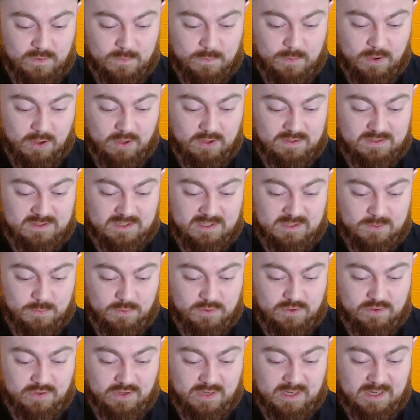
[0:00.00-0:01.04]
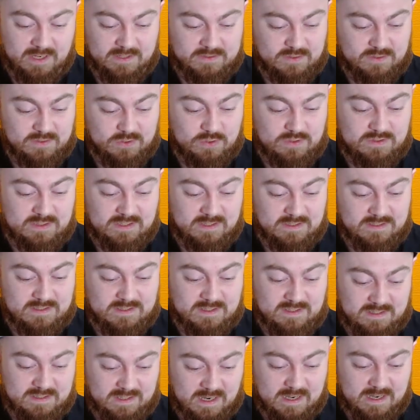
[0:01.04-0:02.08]
policies will create a two-tiered
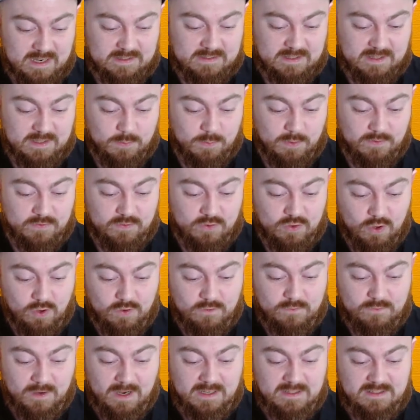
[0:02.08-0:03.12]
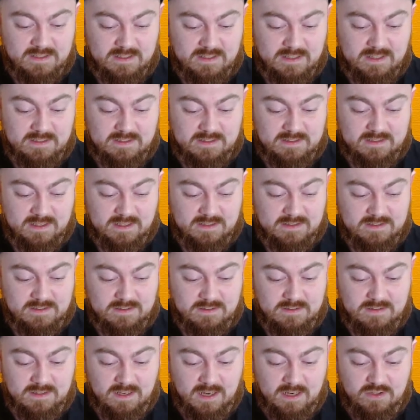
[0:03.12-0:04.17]
society with non-vaccinated
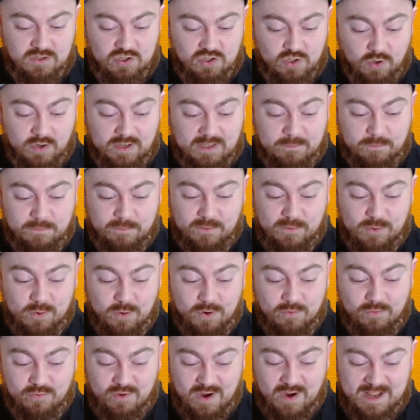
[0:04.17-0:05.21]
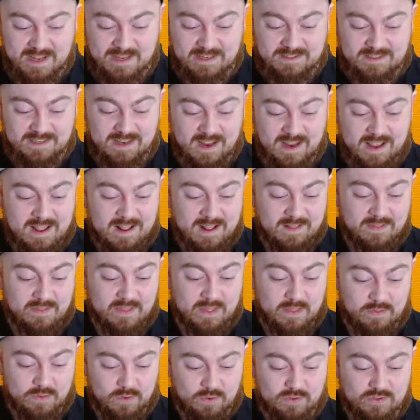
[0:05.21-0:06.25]
citizens enjoying fewer rights
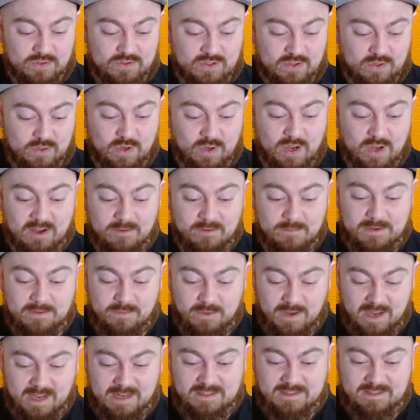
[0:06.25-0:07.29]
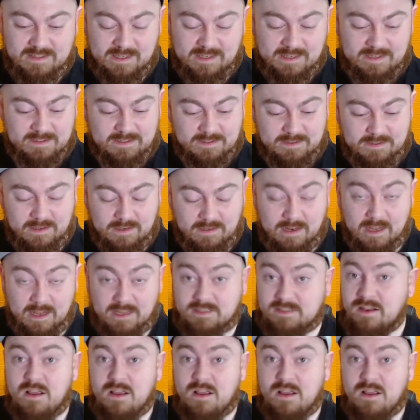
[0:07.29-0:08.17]
than those who have been vaccinated. And that's